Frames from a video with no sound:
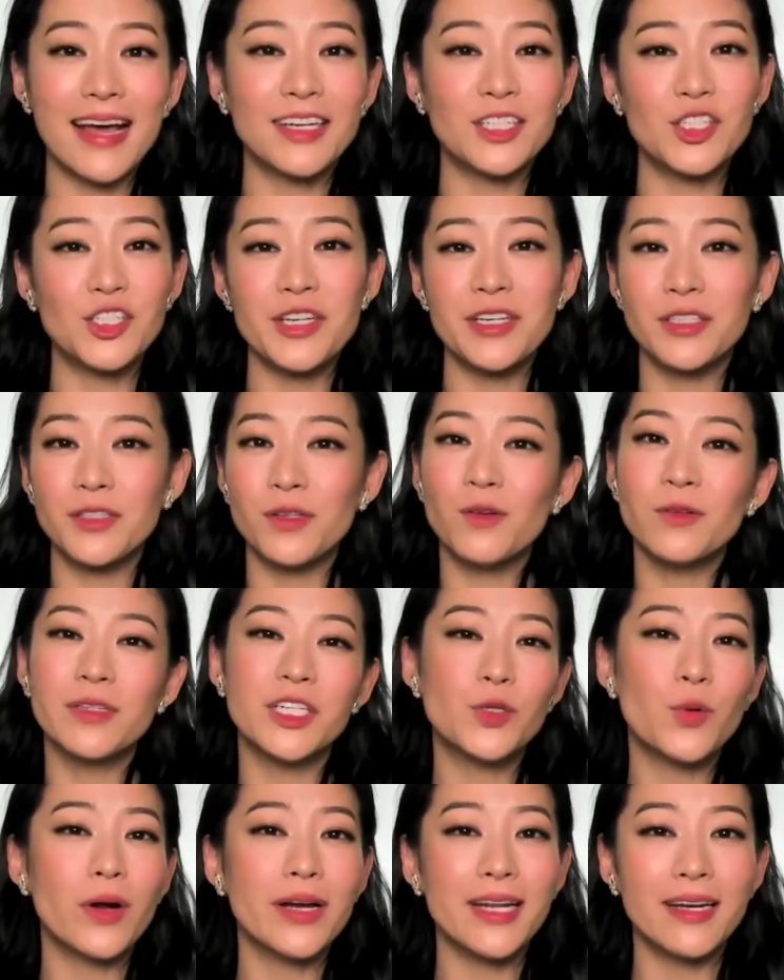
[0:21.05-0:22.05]
that she is
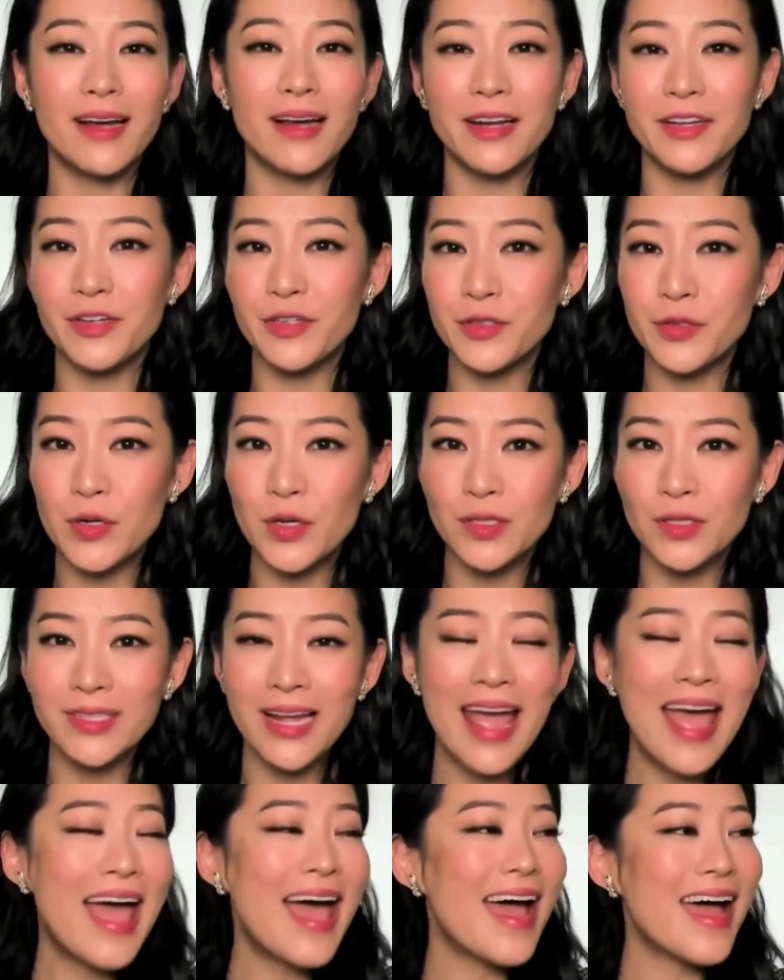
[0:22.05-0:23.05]
only 29 years
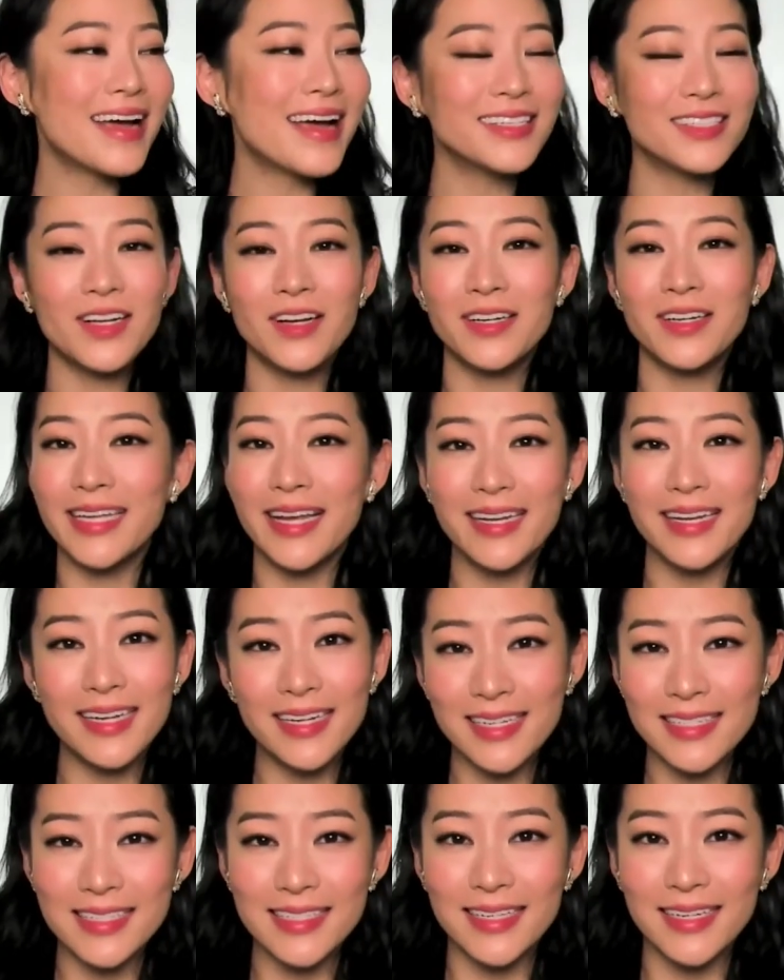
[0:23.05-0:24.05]
old, has not
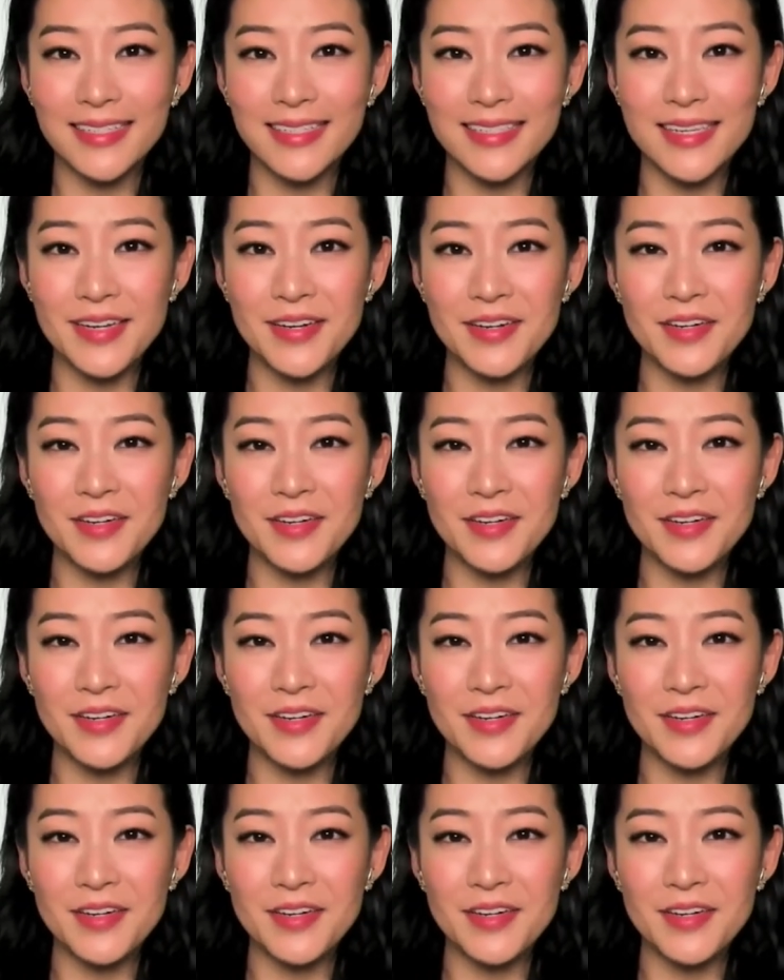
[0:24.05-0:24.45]
dated in six